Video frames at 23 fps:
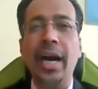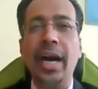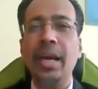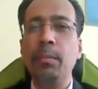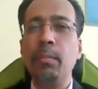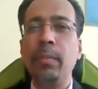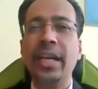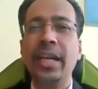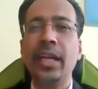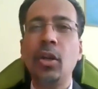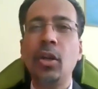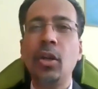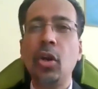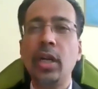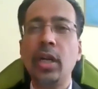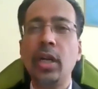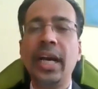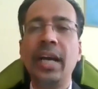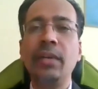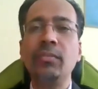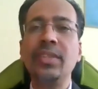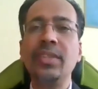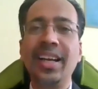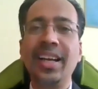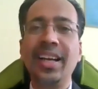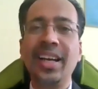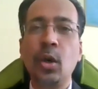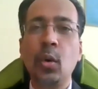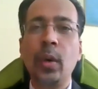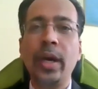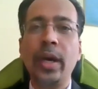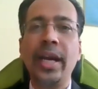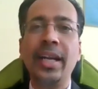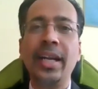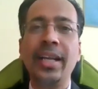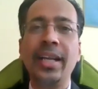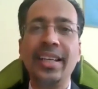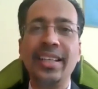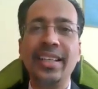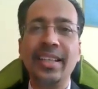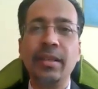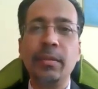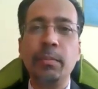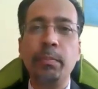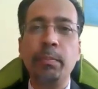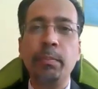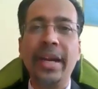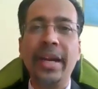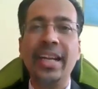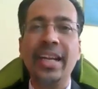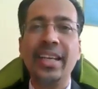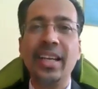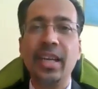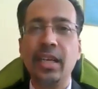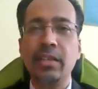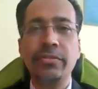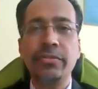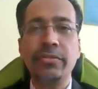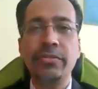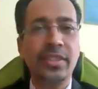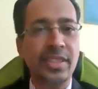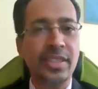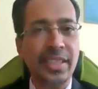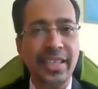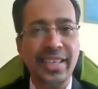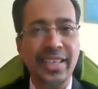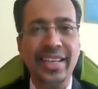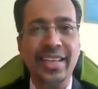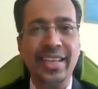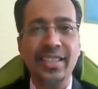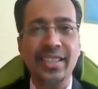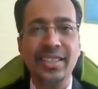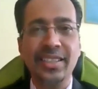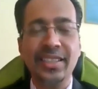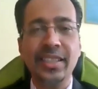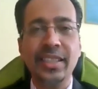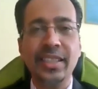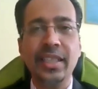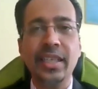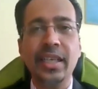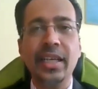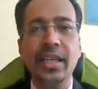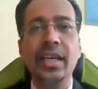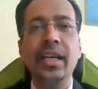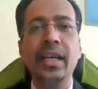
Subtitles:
I might not have the required mental and physical energy